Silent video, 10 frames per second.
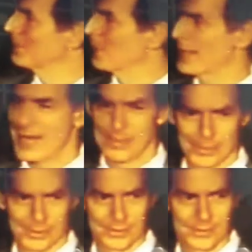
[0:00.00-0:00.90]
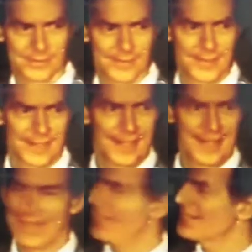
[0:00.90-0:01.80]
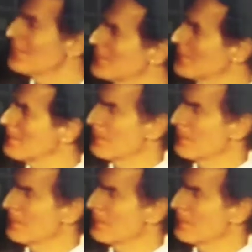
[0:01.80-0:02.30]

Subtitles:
this is what happens. And this is